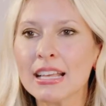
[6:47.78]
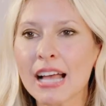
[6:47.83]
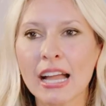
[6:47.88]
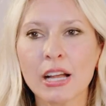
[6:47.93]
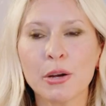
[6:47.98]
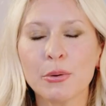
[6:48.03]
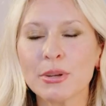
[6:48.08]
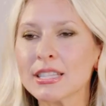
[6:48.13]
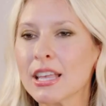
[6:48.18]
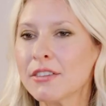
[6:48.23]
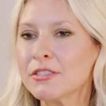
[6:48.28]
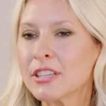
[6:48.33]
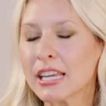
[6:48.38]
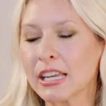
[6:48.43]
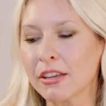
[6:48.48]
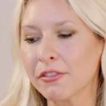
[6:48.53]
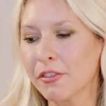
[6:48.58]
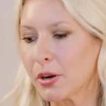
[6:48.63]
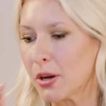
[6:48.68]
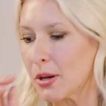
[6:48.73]
I always loved
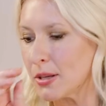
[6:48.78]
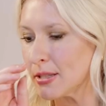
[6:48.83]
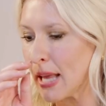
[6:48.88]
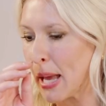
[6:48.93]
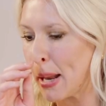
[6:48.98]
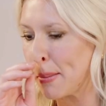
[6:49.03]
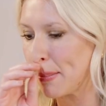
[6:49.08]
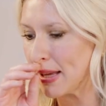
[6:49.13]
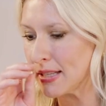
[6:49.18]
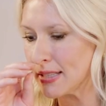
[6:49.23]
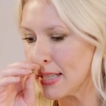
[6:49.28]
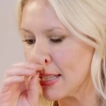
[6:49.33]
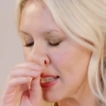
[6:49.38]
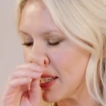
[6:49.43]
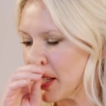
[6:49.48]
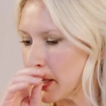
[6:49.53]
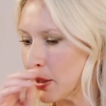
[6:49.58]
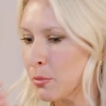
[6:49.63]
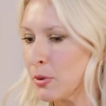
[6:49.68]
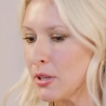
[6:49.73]
taking photos. And my
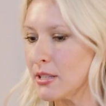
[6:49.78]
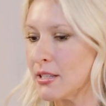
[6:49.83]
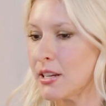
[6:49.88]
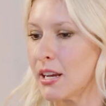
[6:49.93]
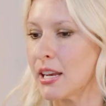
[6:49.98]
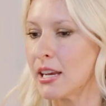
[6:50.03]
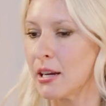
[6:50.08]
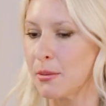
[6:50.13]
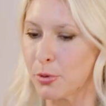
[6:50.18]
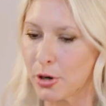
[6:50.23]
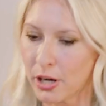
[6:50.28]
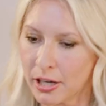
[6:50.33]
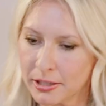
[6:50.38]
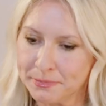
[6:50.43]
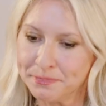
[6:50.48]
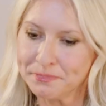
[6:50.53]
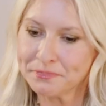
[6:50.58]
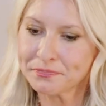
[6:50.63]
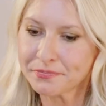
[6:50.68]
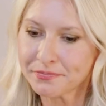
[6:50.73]
sister was studying abroad
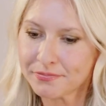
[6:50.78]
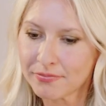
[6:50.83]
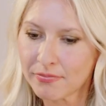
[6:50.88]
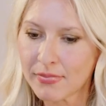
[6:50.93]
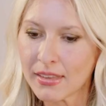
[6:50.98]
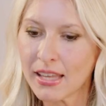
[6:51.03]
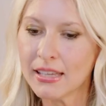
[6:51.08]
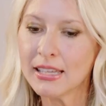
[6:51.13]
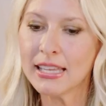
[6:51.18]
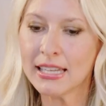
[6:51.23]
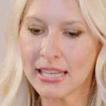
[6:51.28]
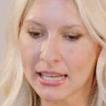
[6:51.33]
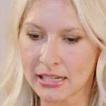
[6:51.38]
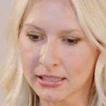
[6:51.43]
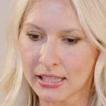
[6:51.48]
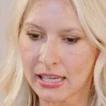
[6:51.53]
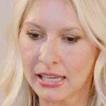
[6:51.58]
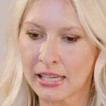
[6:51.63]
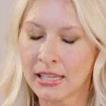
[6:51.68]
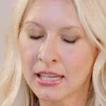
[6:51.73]
in
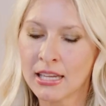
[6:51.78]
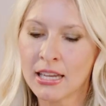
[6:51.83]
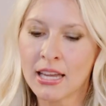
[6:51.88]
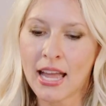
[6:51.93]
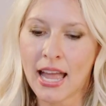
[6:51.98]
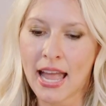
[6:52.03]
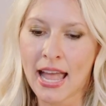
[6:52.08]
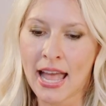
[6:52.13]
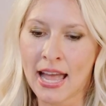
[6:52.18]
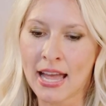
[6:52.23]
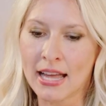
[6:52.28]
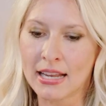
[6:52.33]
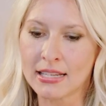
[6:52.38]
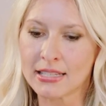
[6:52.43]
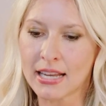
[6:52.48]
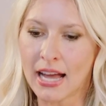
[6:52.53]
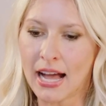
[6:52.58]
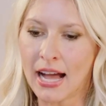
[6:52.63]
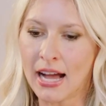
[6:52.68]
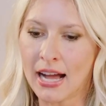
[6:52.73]
Italy.
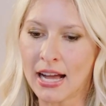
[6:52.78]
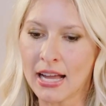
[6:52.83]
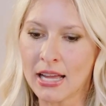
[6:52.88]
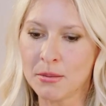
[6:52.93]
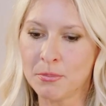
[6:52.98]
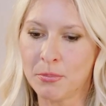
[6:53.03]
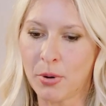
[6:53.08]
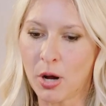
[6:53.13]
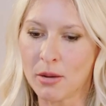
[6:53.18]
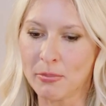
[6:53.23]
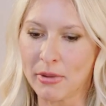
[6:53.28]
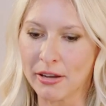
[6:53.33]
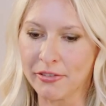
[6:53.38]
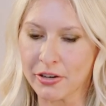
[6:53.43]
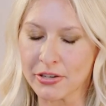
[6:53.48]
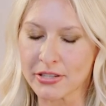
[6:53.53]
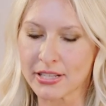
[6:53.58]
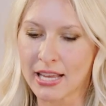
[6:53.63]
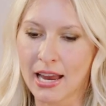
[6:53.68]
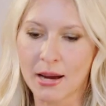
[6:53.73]
And I bought my
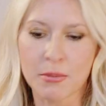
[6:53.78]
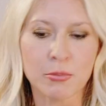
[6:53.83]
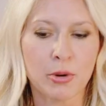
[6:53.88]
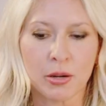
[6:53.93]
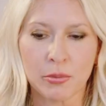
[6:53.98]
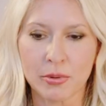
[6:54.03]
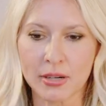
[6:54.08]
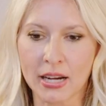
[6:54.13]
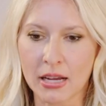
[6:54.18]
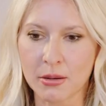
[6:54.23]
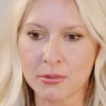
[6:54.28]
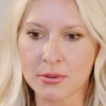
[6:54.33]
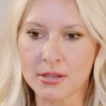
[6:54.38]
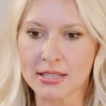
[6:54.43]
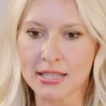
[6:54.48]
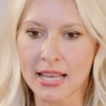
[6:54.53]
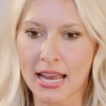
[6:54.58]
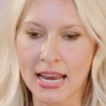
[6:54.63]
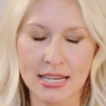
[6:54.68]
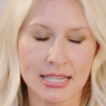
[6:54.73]
first camera when I
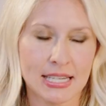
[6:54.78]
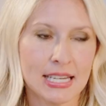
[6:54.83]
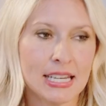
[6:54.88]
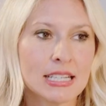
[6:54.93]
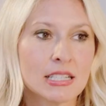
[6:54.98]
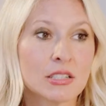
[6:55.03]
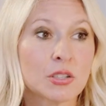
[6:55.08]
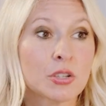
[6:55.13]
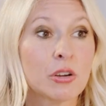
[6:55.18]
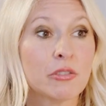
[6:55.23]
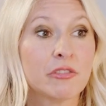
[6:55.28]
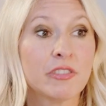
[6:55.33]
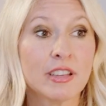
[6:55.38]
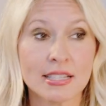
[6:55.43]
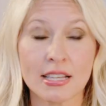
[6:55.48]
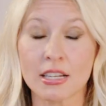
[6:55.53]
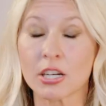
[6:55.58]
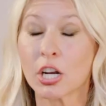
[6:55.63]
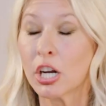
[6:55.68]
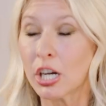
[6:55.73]
was 18 to go
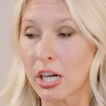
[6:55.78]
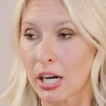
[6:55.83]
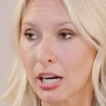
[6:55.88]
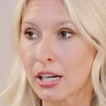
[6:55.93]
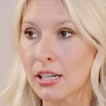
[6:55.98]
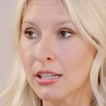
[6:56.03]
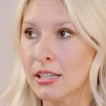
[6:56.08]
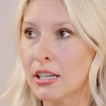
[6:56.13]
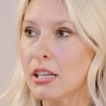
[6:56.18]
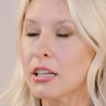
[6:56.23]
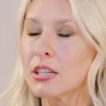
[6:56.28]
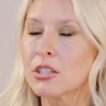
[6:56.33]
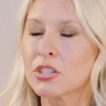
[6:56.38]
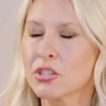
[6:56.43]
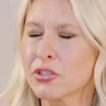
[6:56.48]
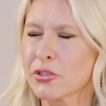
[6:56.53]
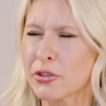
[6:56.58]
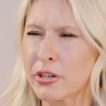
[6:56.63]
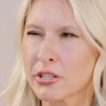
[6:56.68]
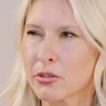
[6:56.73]
visit her.
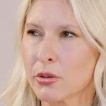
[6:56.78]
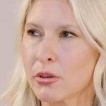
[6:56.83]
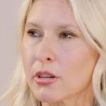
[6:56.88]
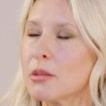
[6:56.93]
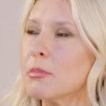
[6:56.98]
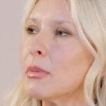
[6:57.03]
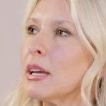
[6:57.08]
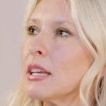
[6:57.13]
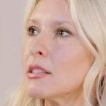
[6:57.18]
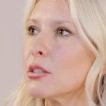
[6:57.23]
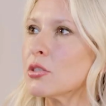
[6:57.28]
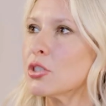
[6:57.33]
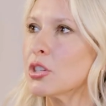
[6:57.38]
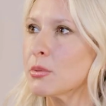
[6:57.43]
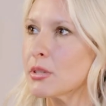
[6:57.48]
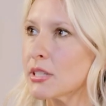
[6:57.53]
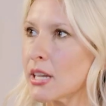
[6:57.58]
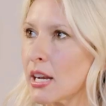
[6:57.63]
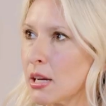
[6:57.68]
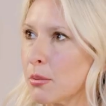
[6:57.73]
She's 3 years older than me. So she
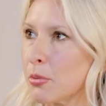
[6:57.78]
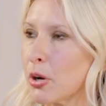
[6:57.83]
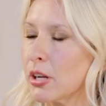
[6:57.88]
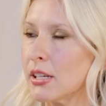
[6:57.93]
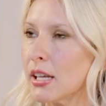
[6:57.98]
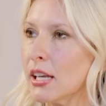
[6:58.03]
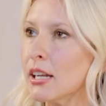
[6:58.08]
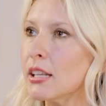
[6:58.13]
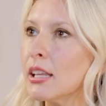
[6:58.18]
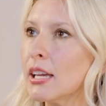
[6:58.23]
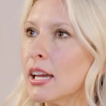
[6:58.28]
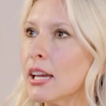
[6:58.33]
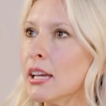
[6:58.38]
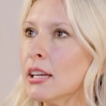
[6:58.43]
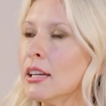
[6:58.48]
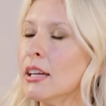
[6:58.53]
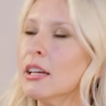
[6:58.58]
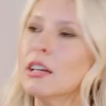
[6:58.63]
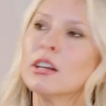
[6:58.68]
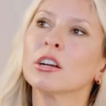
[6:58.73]
was studying abroad in Italy.
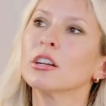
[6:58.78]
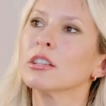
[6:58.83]
Her